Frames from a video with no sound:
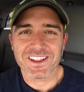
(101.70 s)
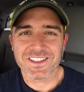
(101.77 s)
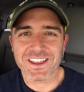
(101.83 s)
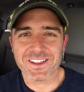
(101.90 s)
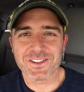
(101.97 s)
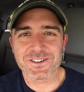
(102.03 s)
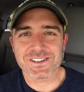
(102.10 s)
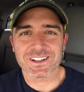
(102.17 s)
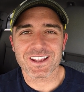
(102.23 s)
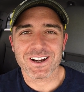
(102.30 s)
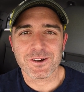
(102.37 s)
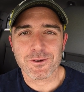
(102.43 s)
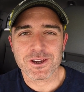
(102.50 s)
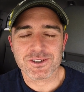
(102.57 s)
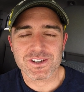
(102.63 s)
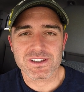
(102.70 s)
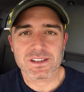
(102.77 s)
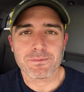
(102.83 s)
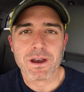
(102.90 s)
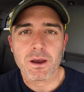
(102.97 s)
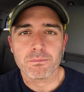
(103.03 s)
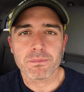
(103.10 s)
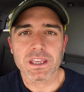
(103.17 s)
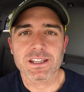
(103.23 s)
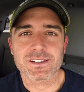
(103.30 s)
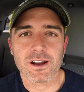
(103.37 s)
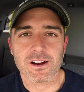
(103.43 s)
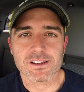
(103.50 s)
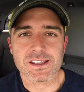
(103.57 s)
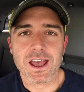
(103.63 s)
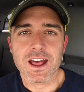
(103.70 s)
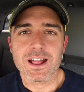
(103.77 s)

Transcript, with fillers: Then there's a lot of questions about METARs.